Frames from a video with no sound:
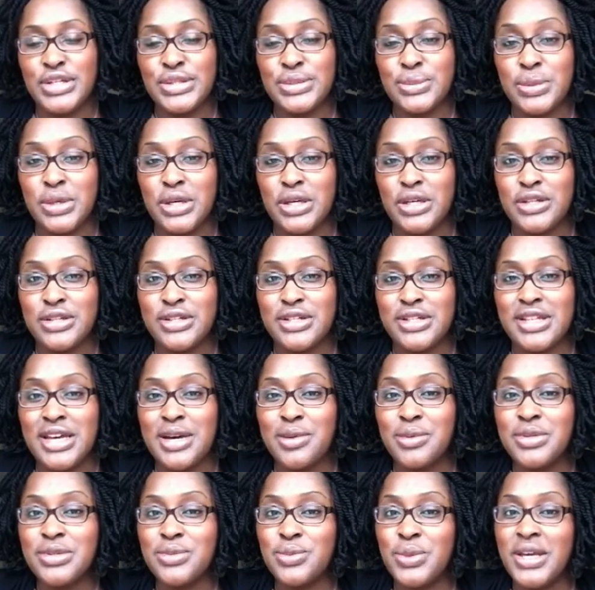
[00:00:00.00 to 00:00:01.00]
as well. So
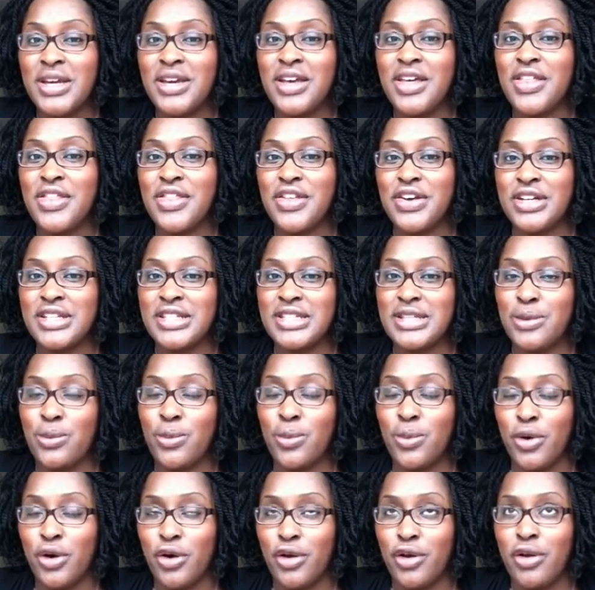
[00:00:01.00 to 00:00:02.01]
that was week
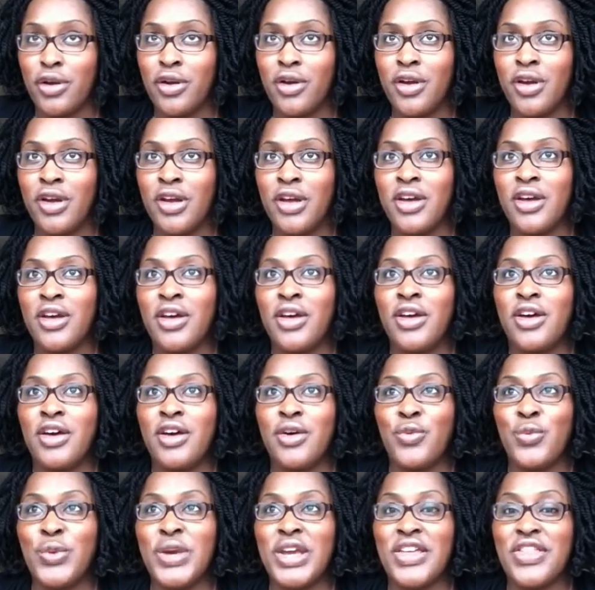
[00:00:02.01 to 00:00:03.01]
31.
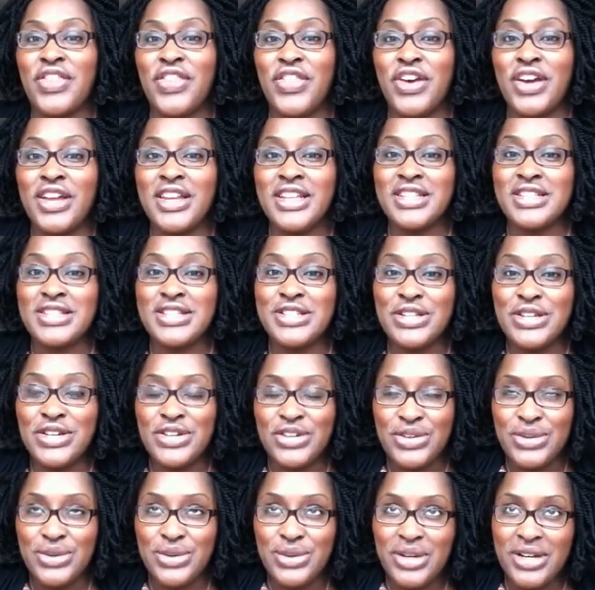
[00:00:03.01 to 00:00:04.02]
Week
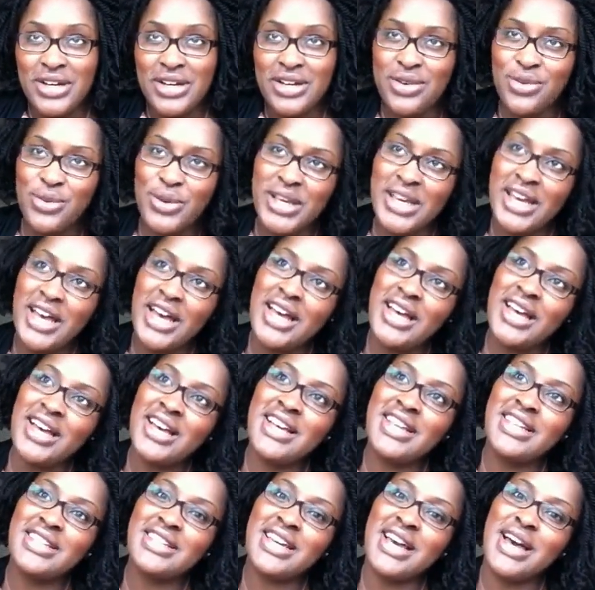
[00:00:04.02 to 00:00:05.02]
32 we
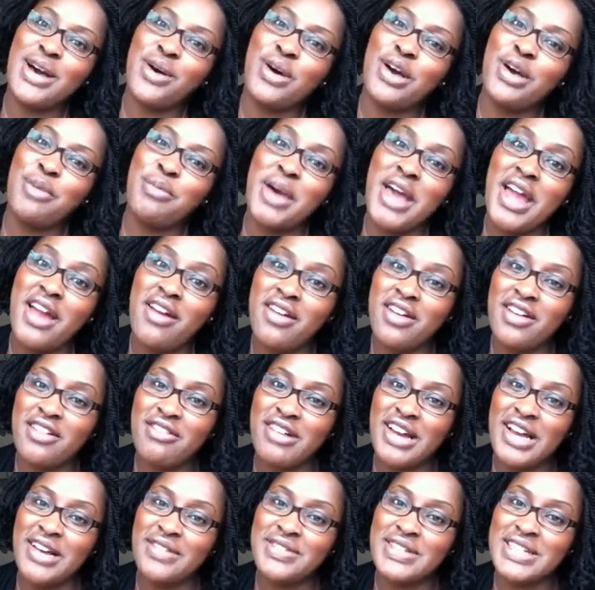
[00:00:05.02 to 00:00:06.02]
had our
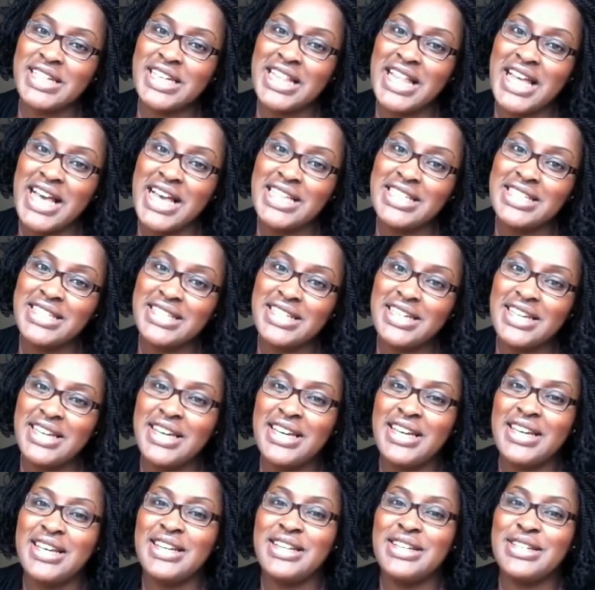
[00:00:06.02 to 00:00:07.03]
Parentcraft class.
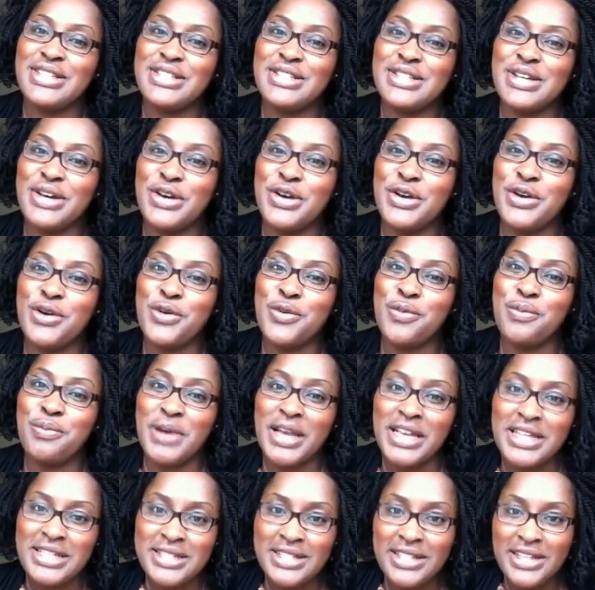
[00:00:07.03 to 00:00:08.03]
So
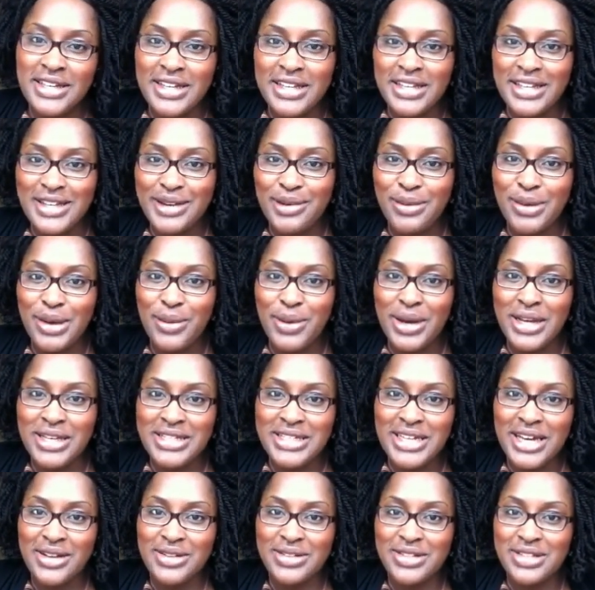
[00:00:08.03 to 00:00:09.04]
basically we
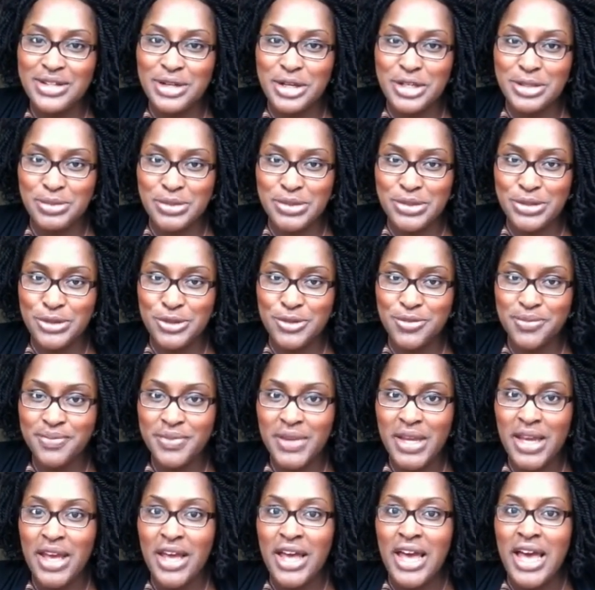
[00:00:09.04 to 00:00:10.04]
went down to the hospital
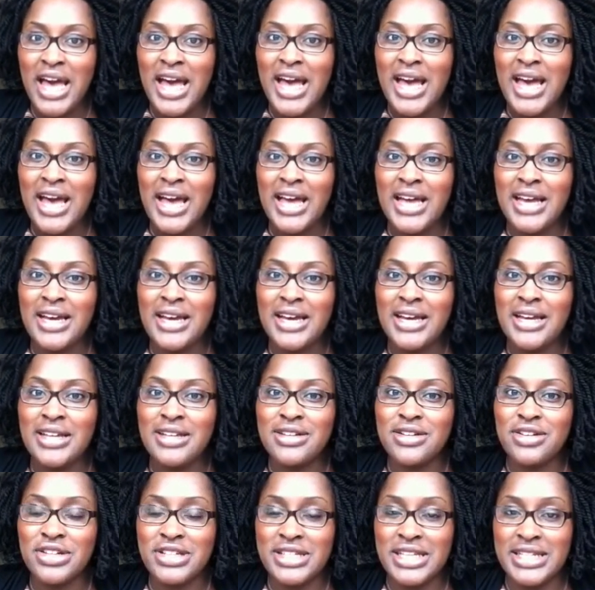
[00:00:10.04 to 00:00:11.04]

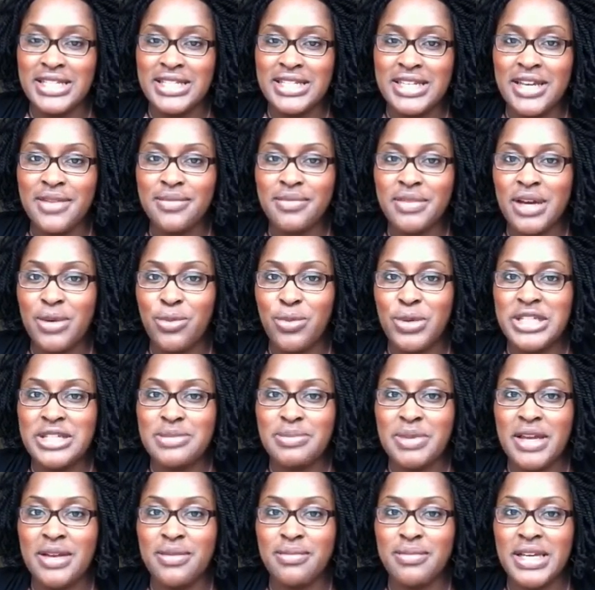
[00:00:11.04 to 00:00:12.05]
and on a Saturday, and we
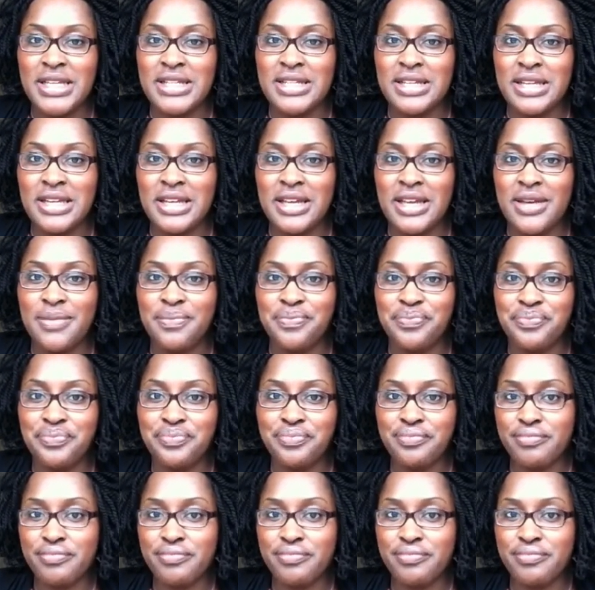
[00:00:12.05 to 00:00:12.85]
spent basically